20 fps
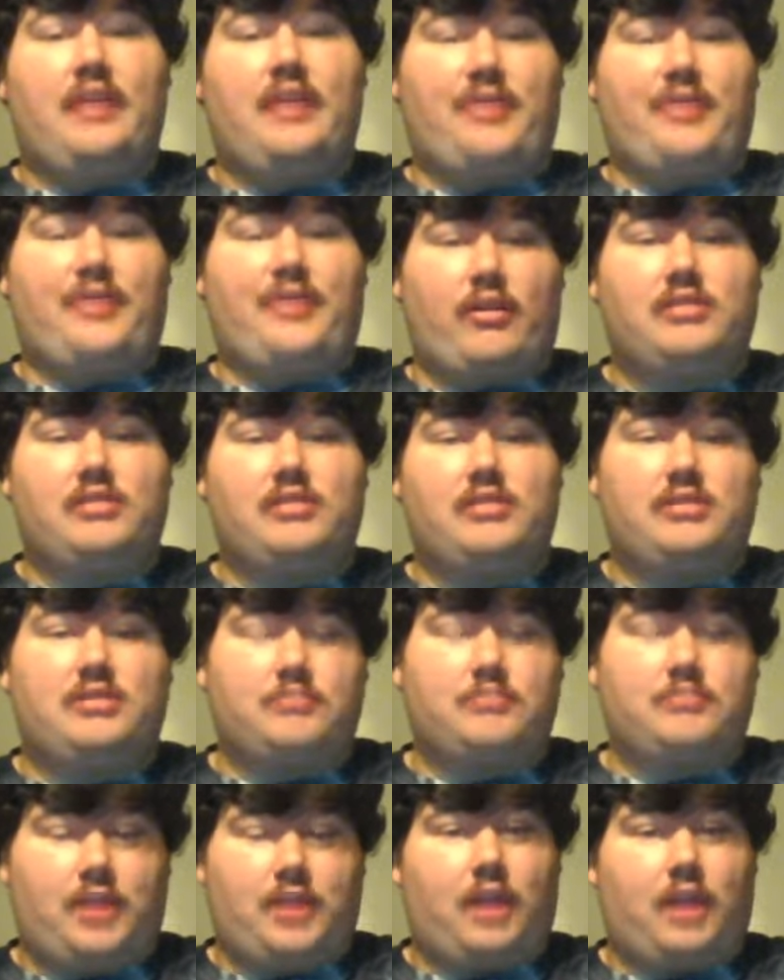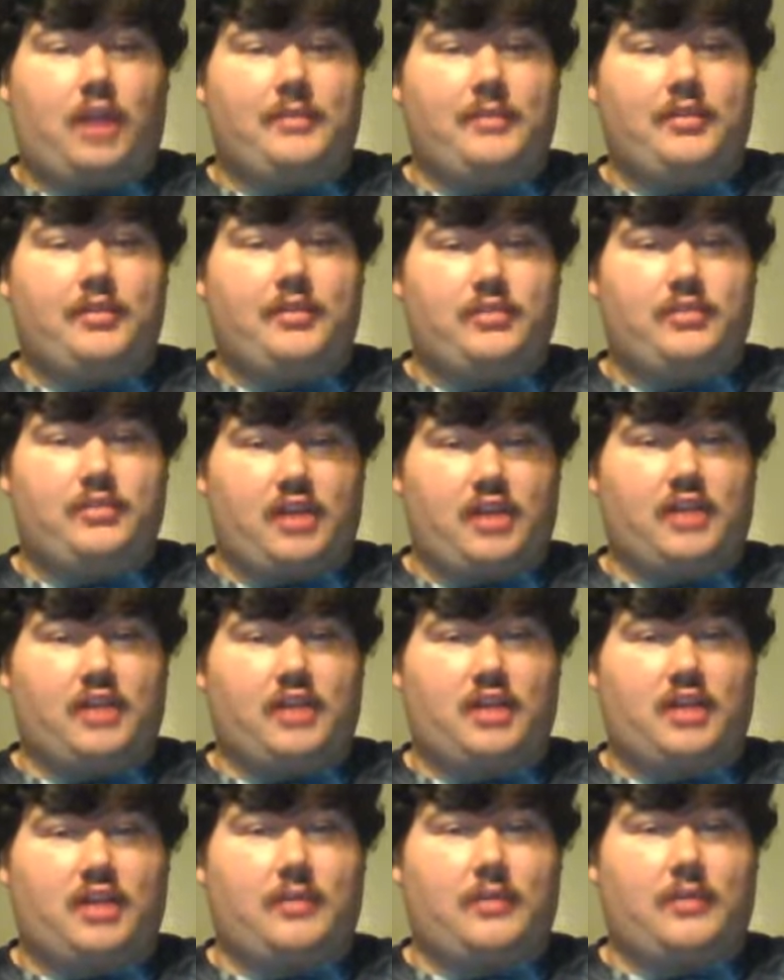there are some common to
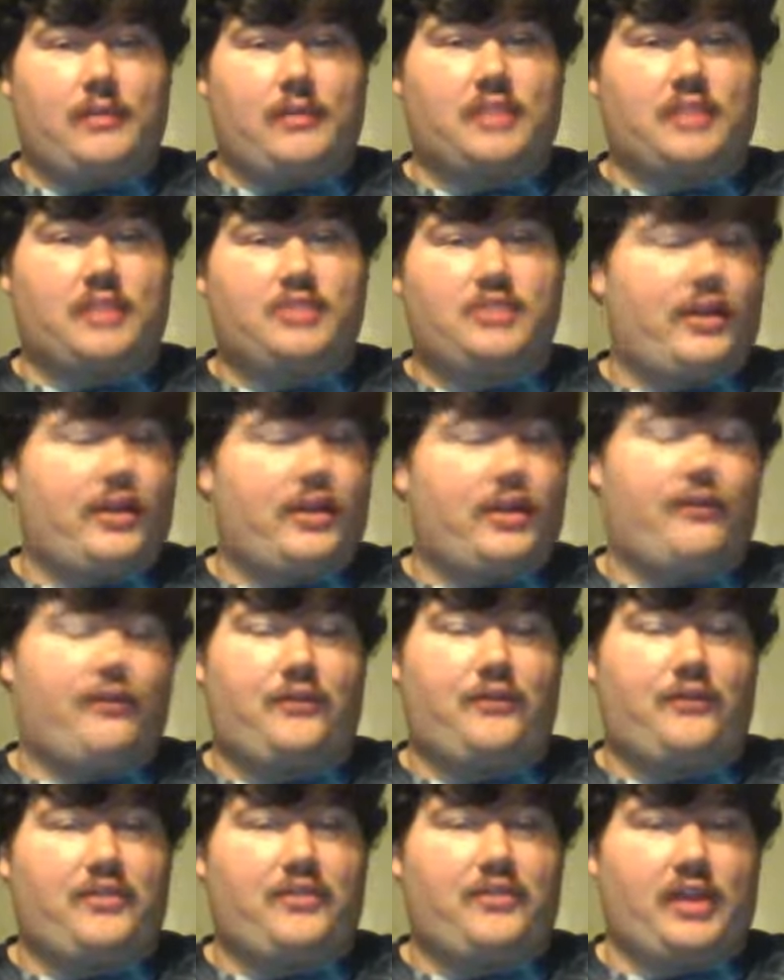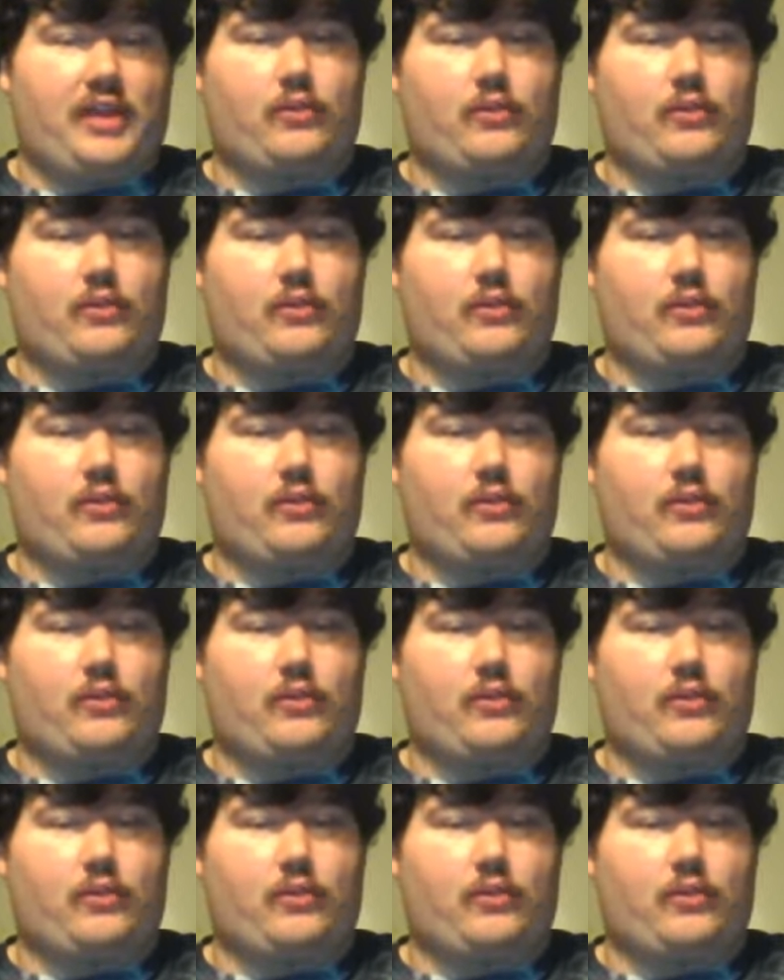uncommon records you can get for 15,